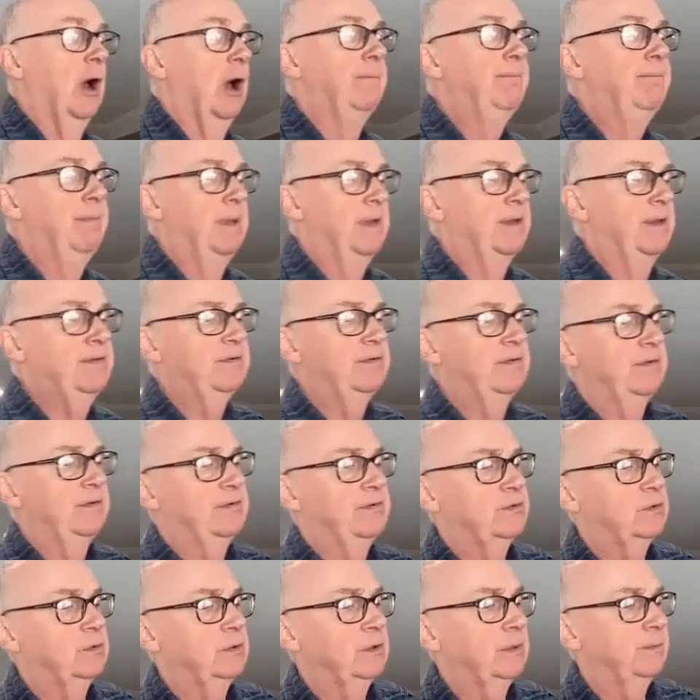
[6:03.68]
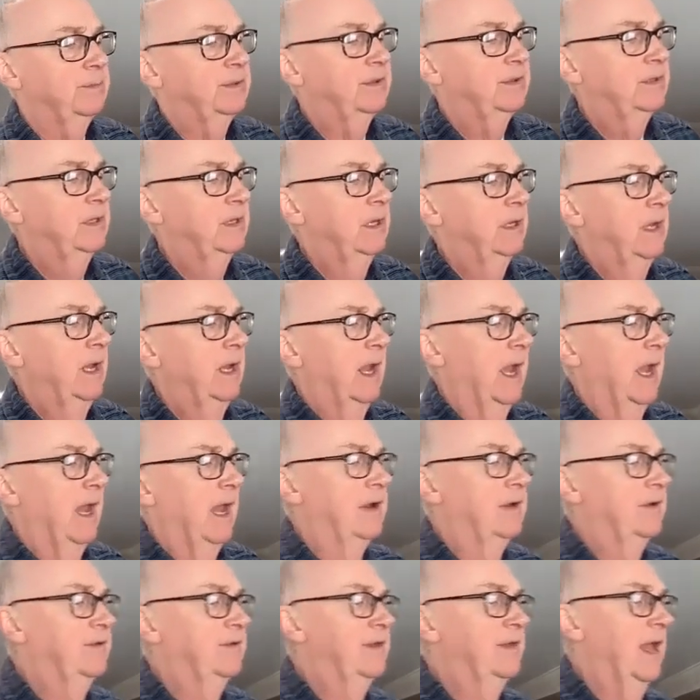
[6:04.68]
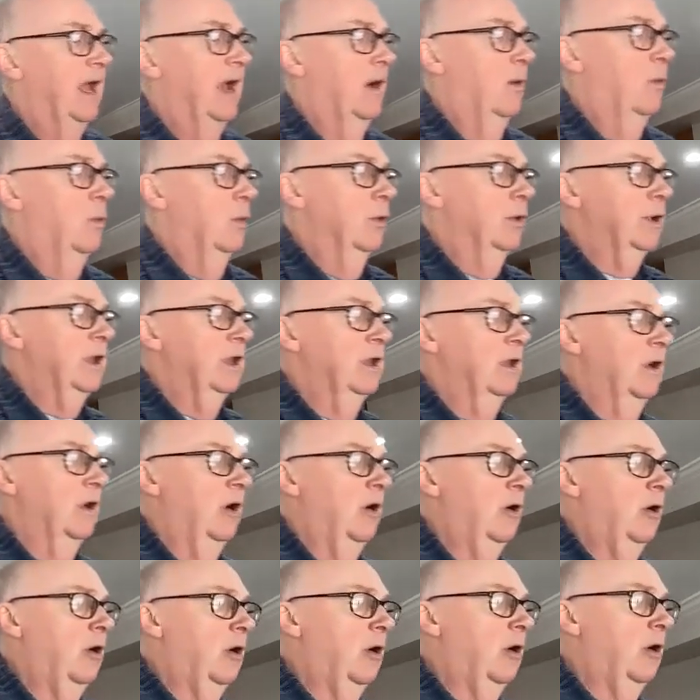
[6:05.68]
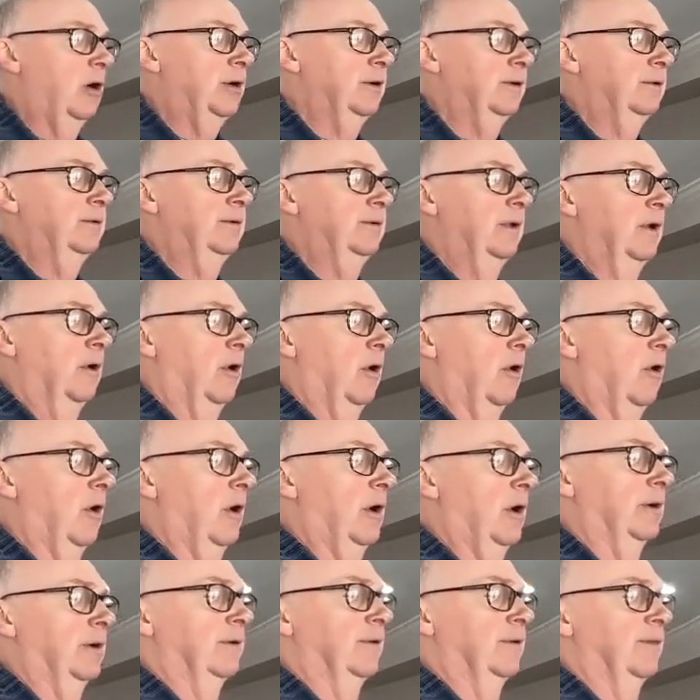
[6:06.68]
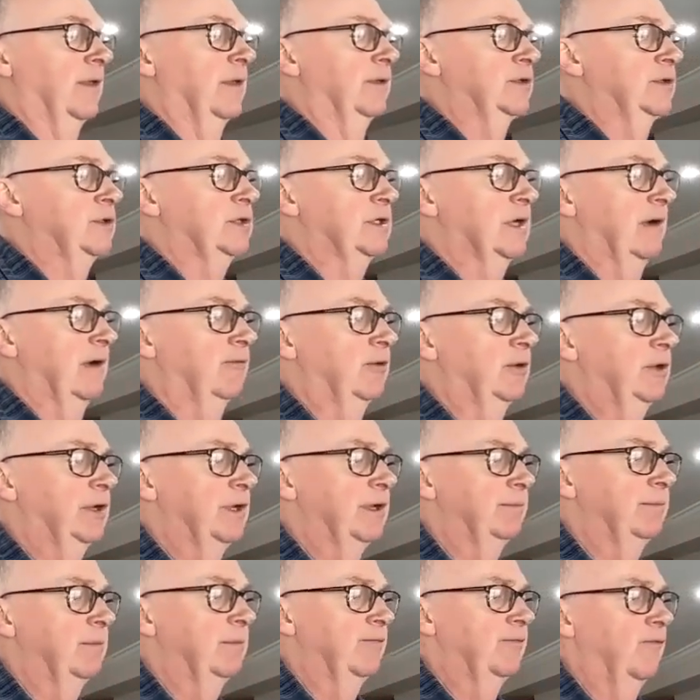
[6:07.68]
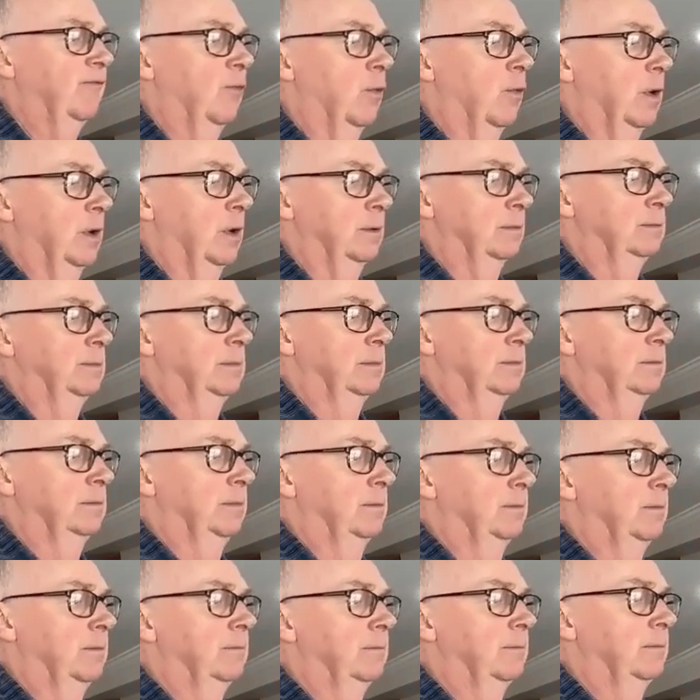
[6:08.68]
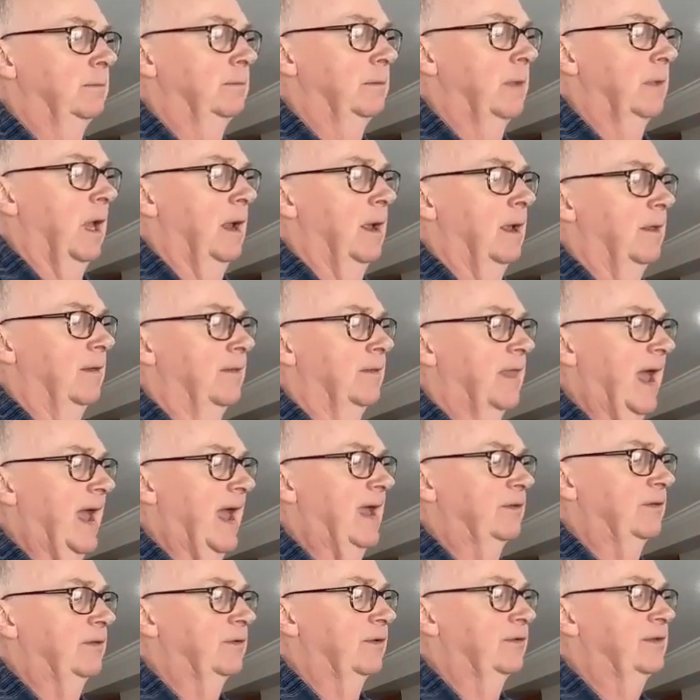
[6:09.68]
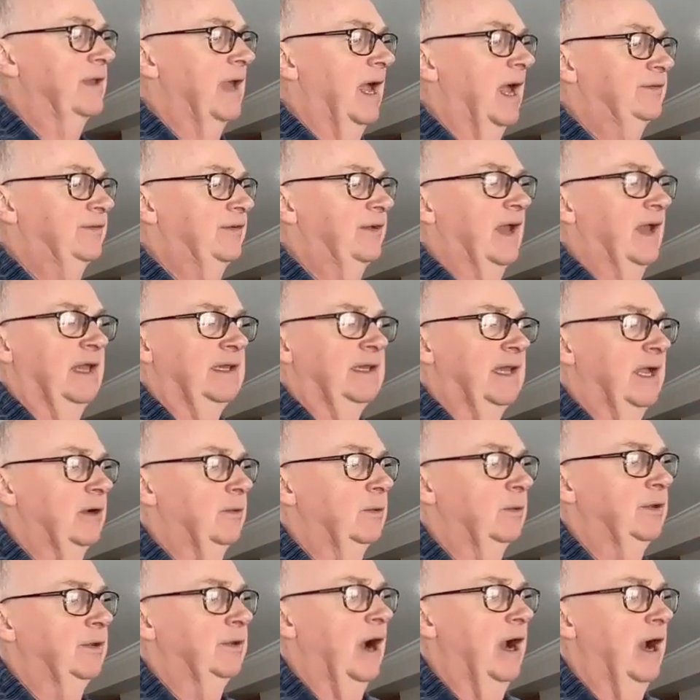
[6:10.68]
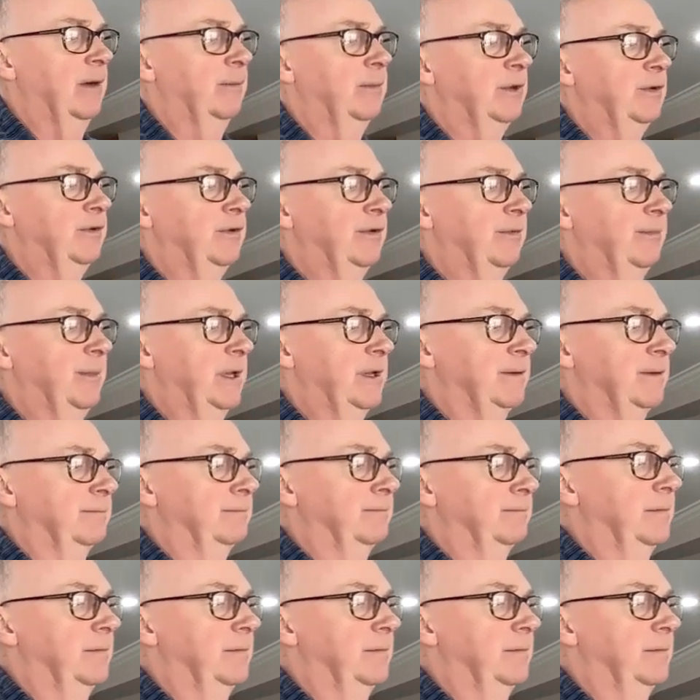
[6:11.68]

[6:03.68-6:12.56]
on business trips and is now working harder than she ever did before. That does not sound like retirement to me.